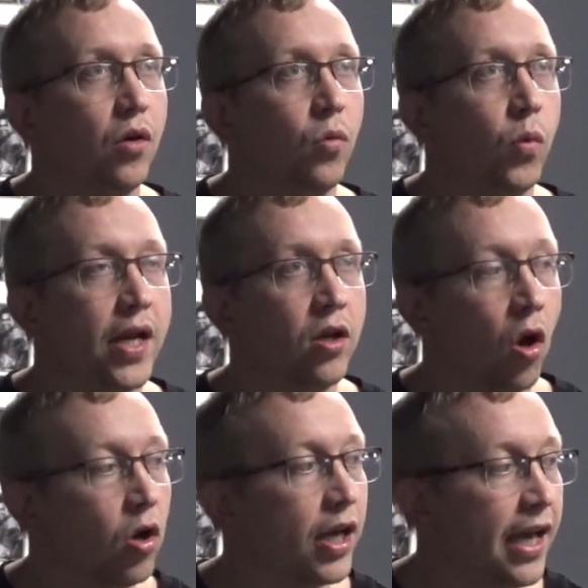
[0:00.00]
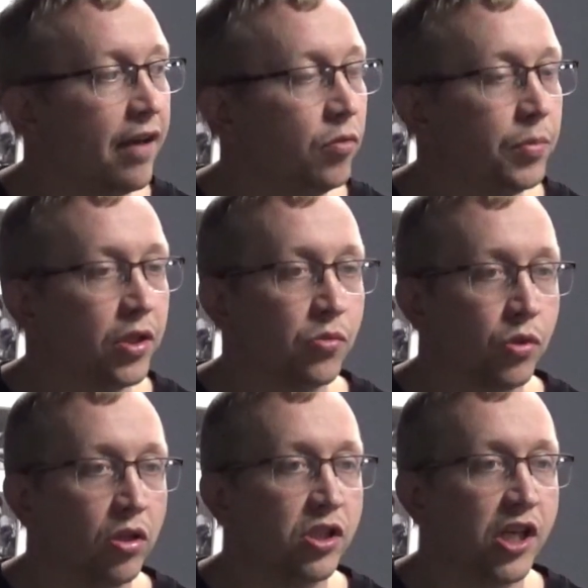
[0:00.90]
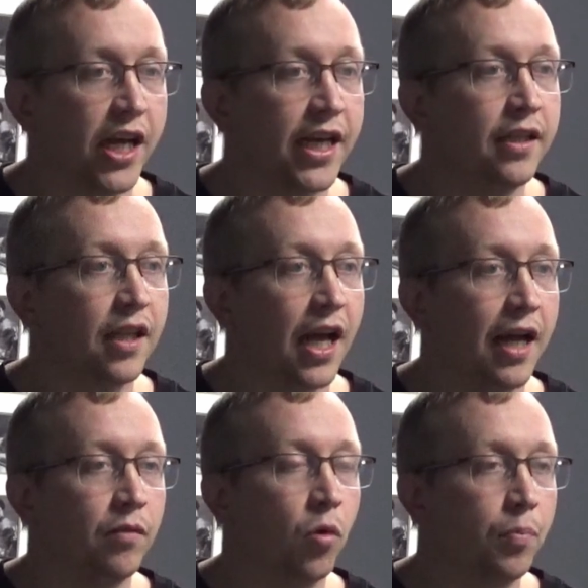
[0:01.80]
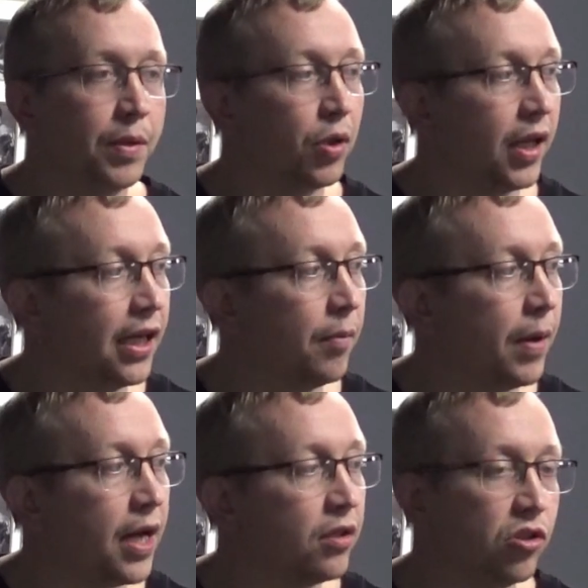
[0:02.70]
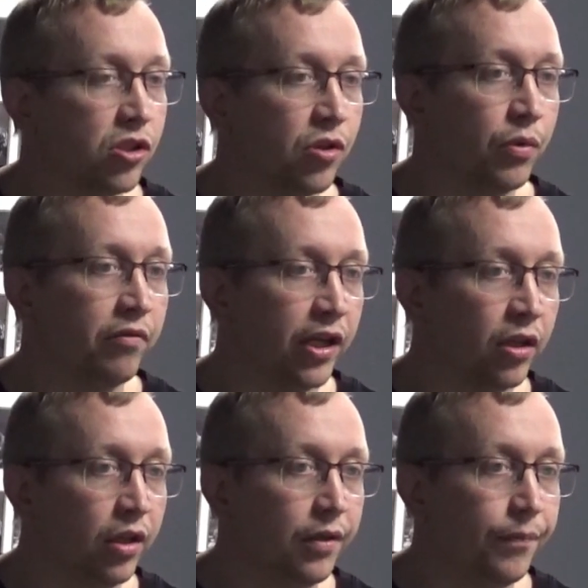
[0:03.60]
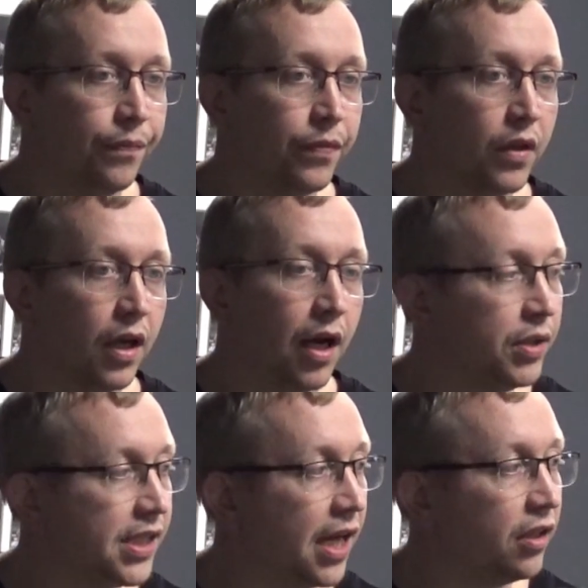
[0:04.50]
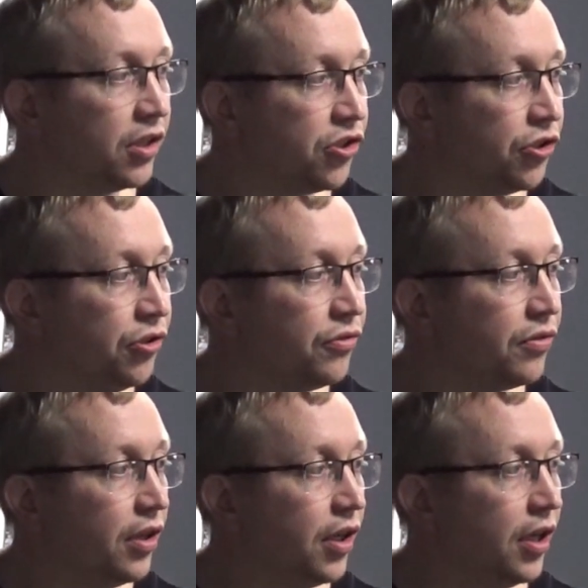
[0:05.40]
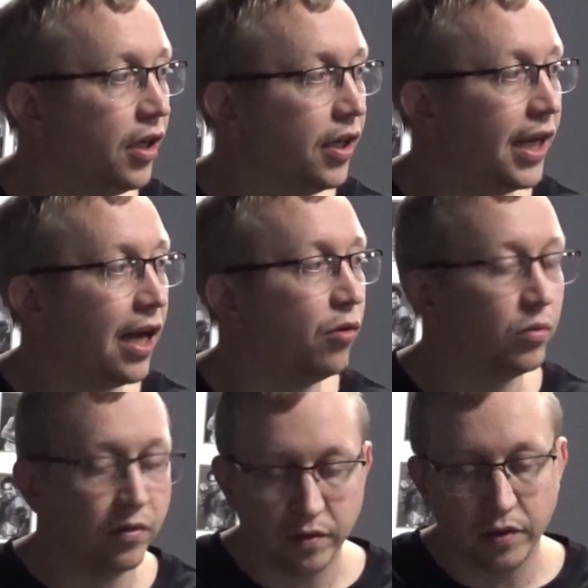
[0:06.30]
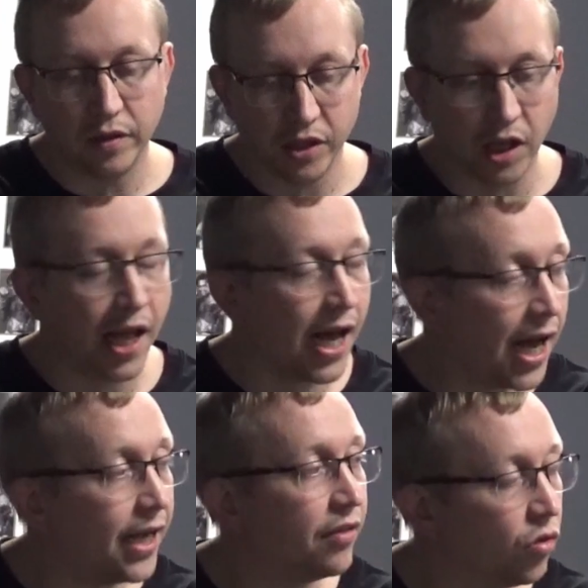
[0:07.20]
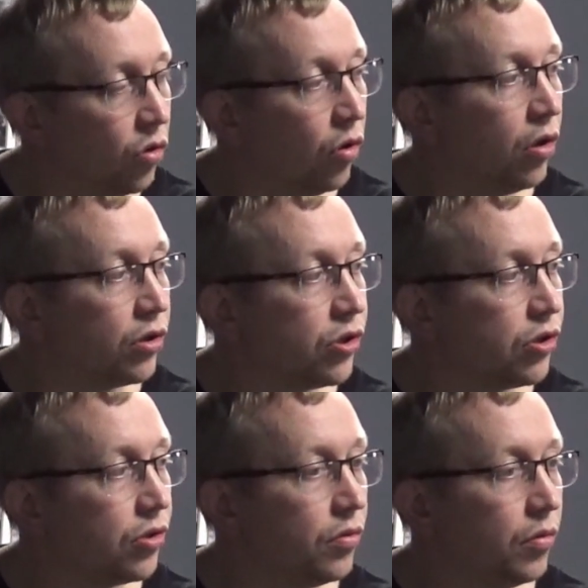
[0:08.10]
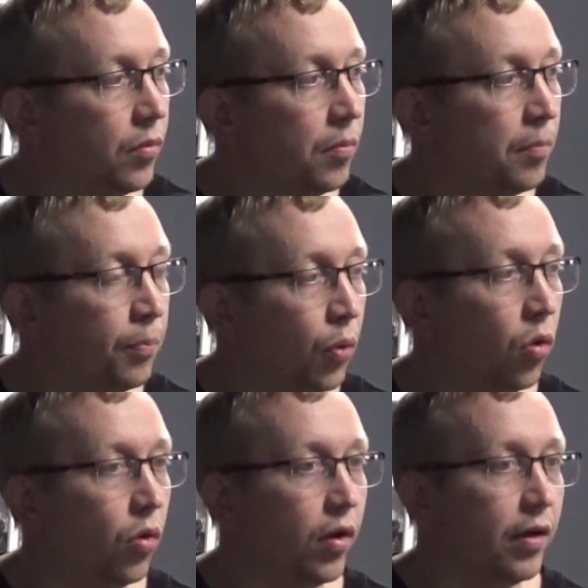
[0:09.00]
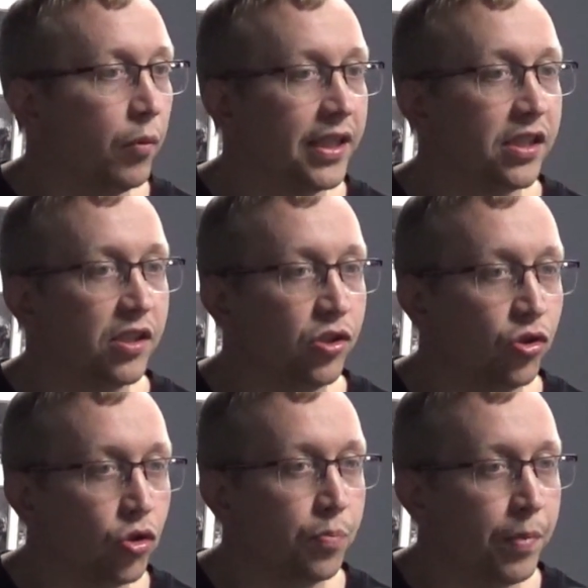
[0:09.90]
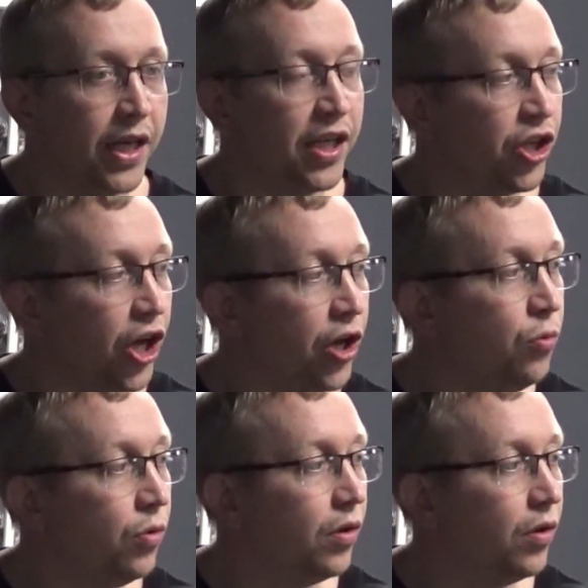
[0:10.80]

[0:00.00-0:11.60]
we're not careful because we're not trained, and what people like about us is that we're real, and we tell the truth. Now, there's a line, of course, but when you're just being you're